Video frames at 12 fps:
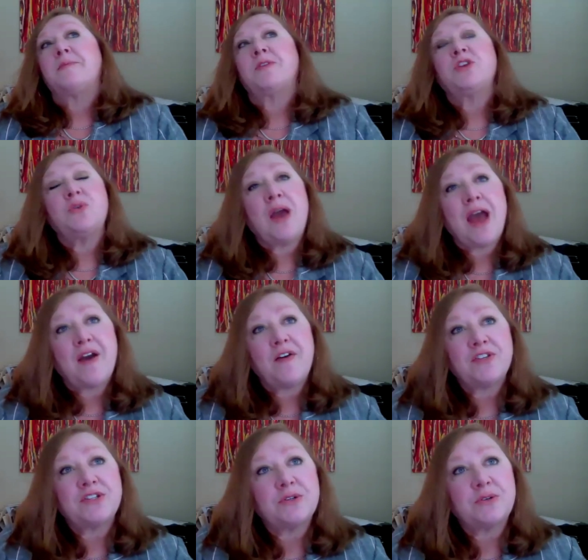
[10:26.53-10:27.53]
you have
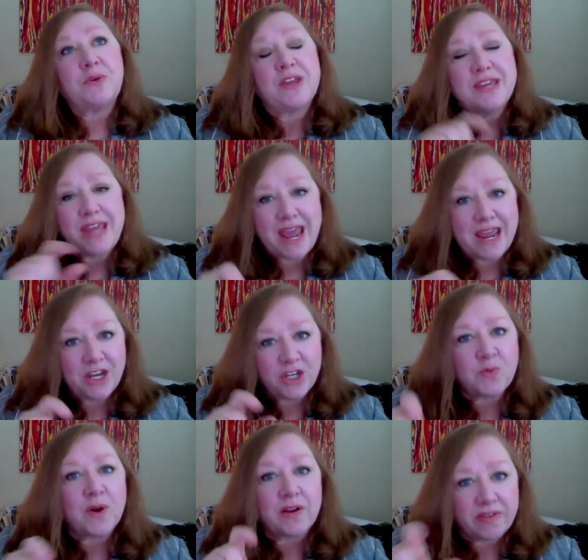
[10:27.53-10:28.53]
to
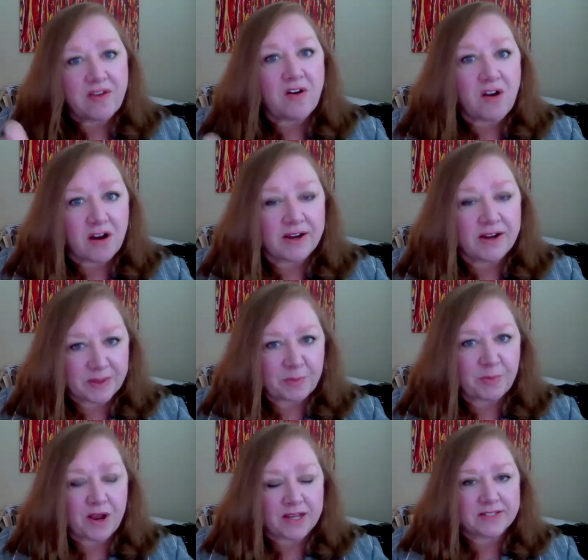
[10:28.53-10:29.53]
gauge where they are in the
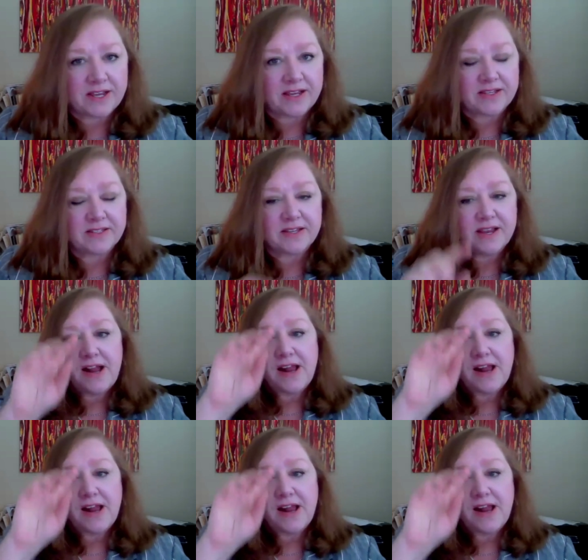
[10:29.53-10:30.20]
process.